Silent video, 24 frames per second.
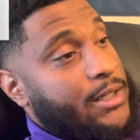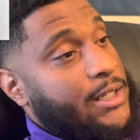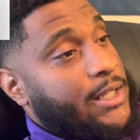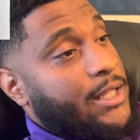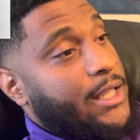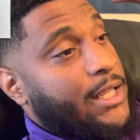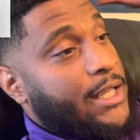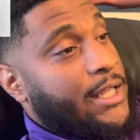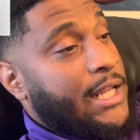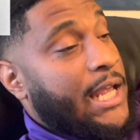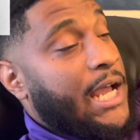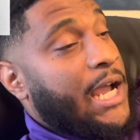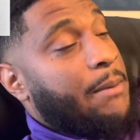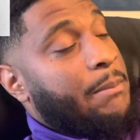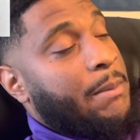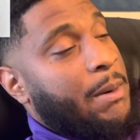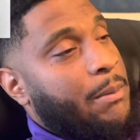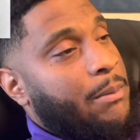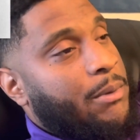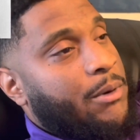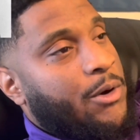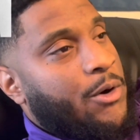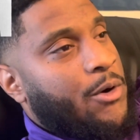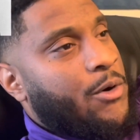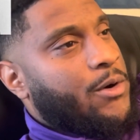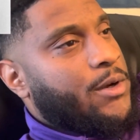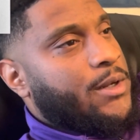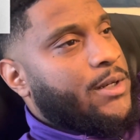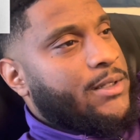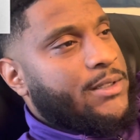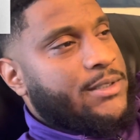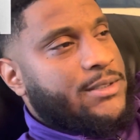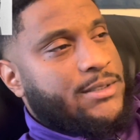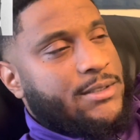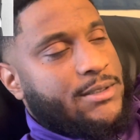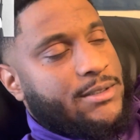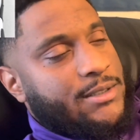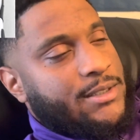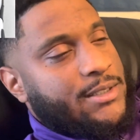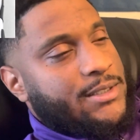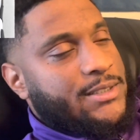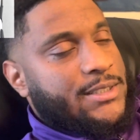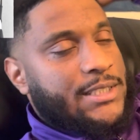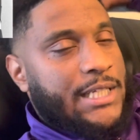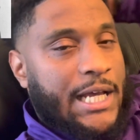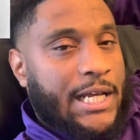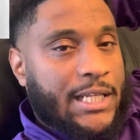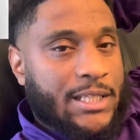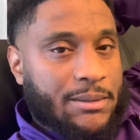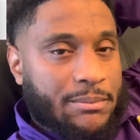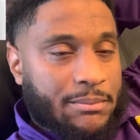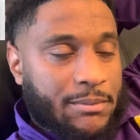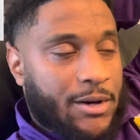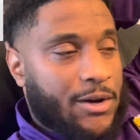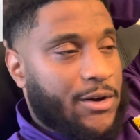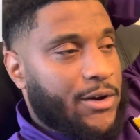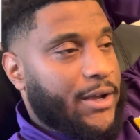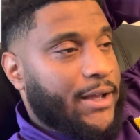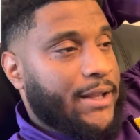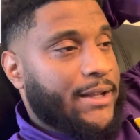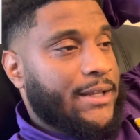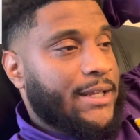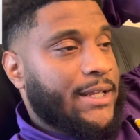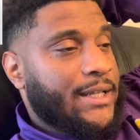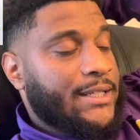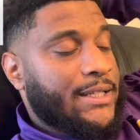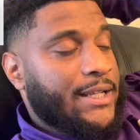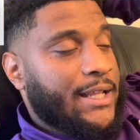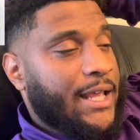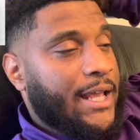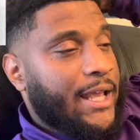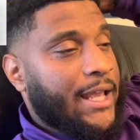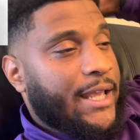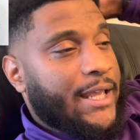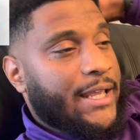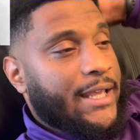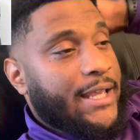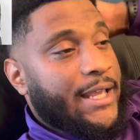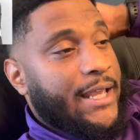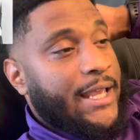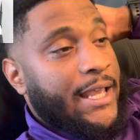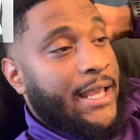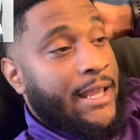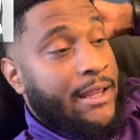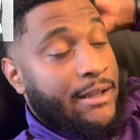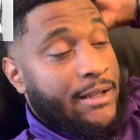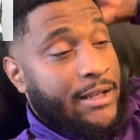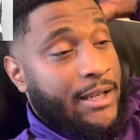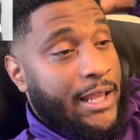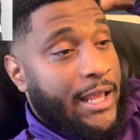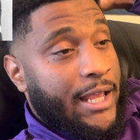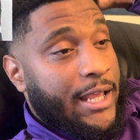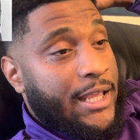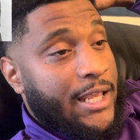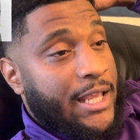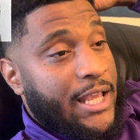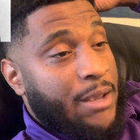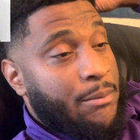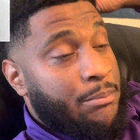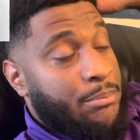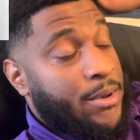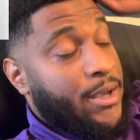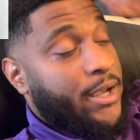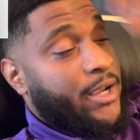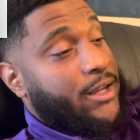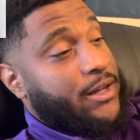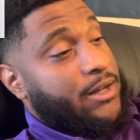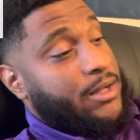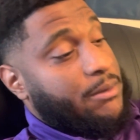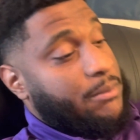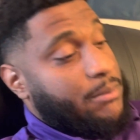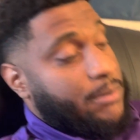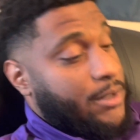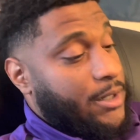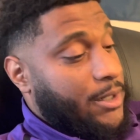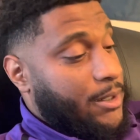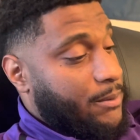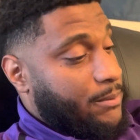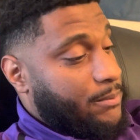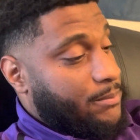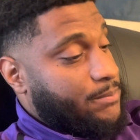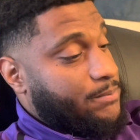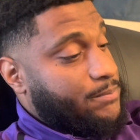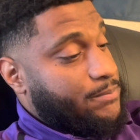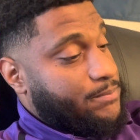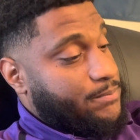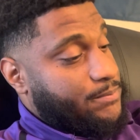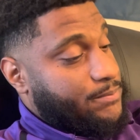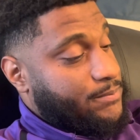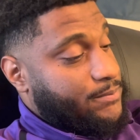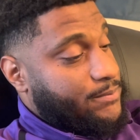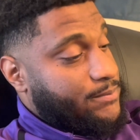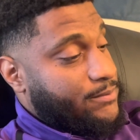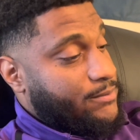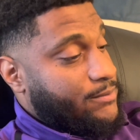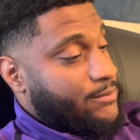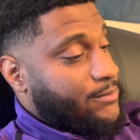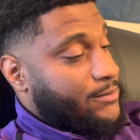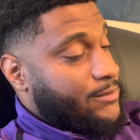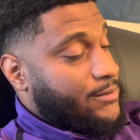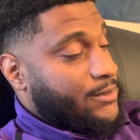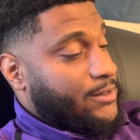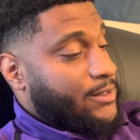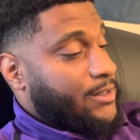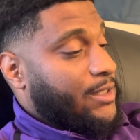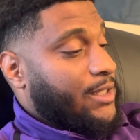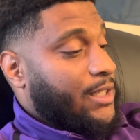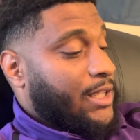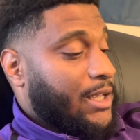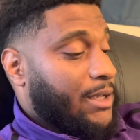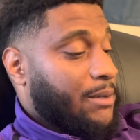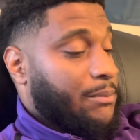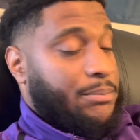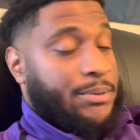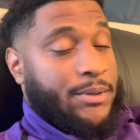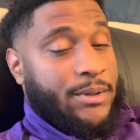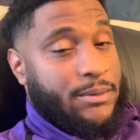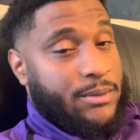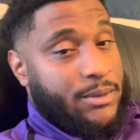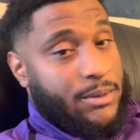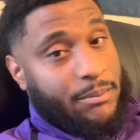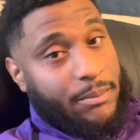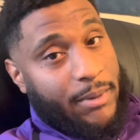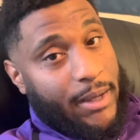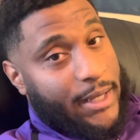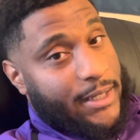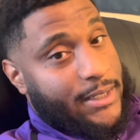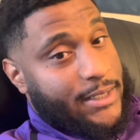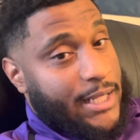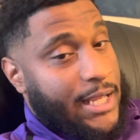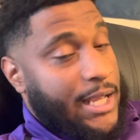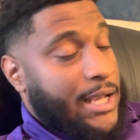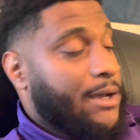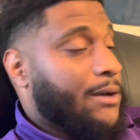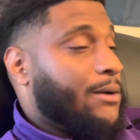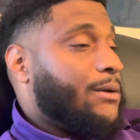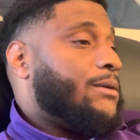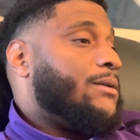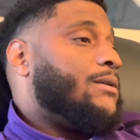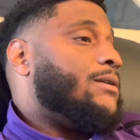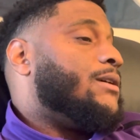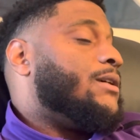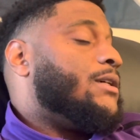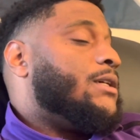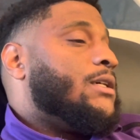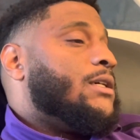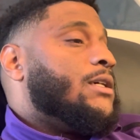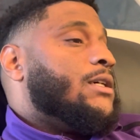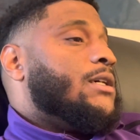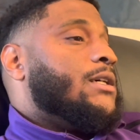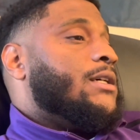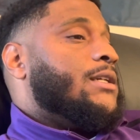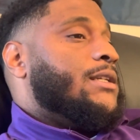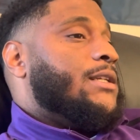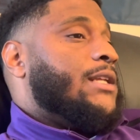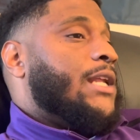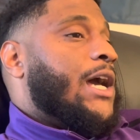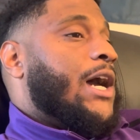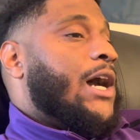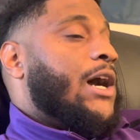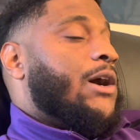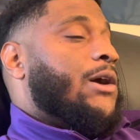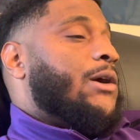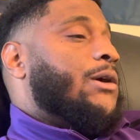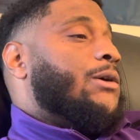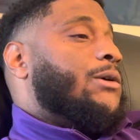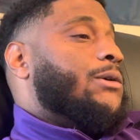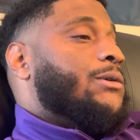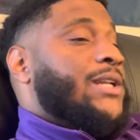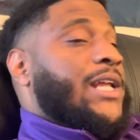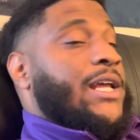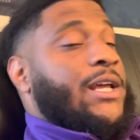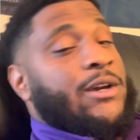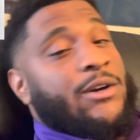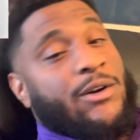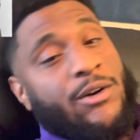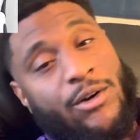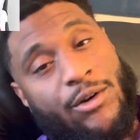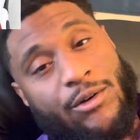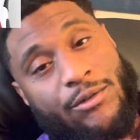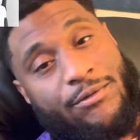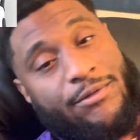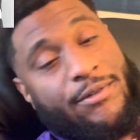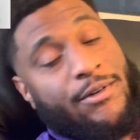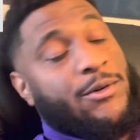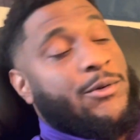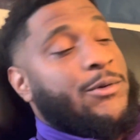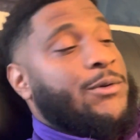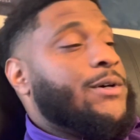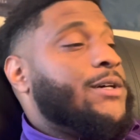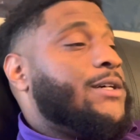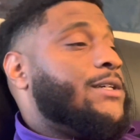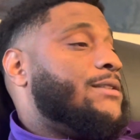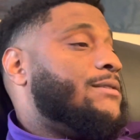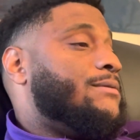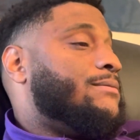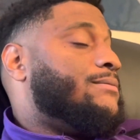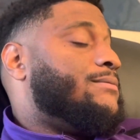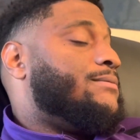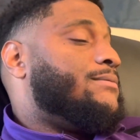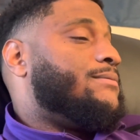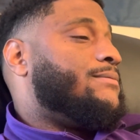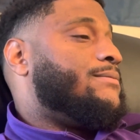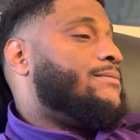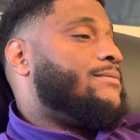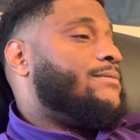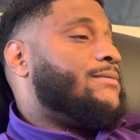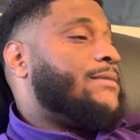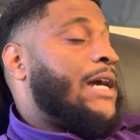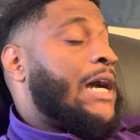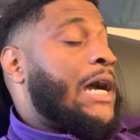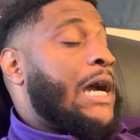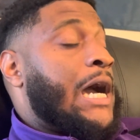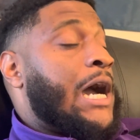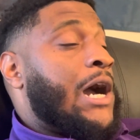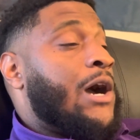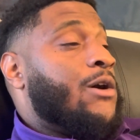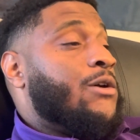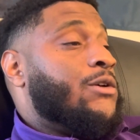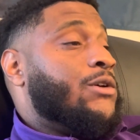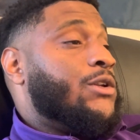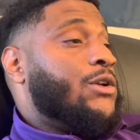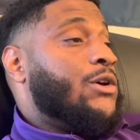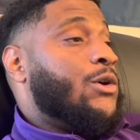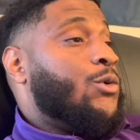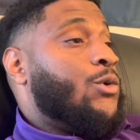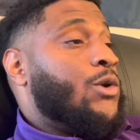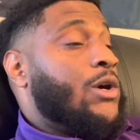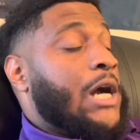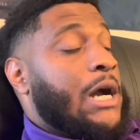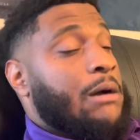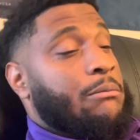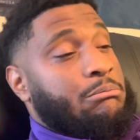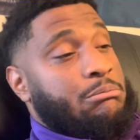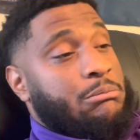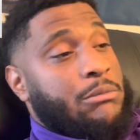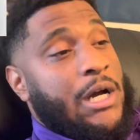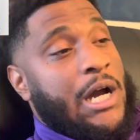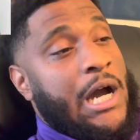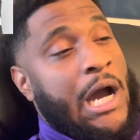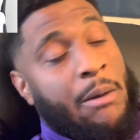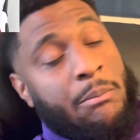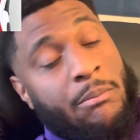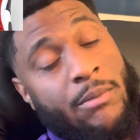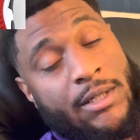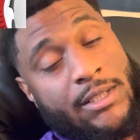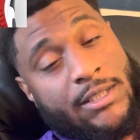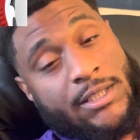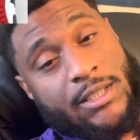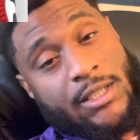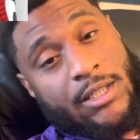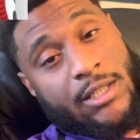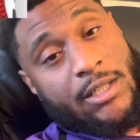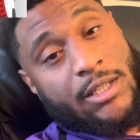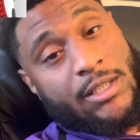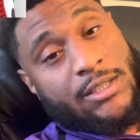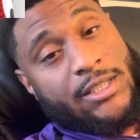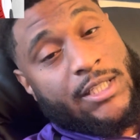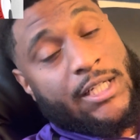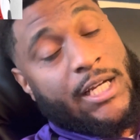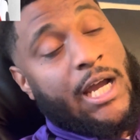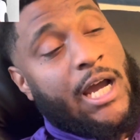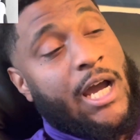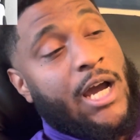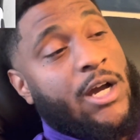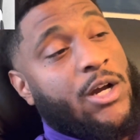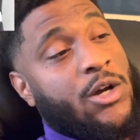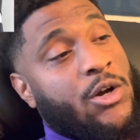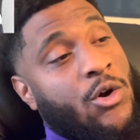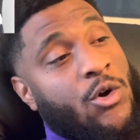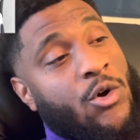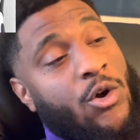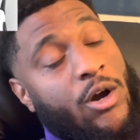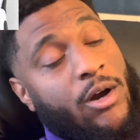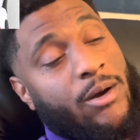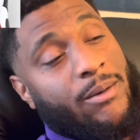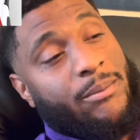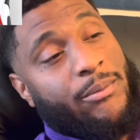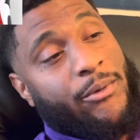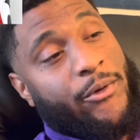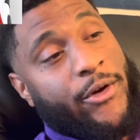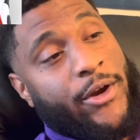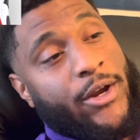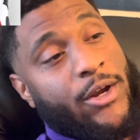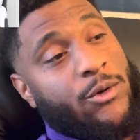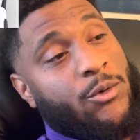And I remember going inside the mall and picking them up and putting them back down. Now they going for what? I don't know what. How much a Chicago or a Bread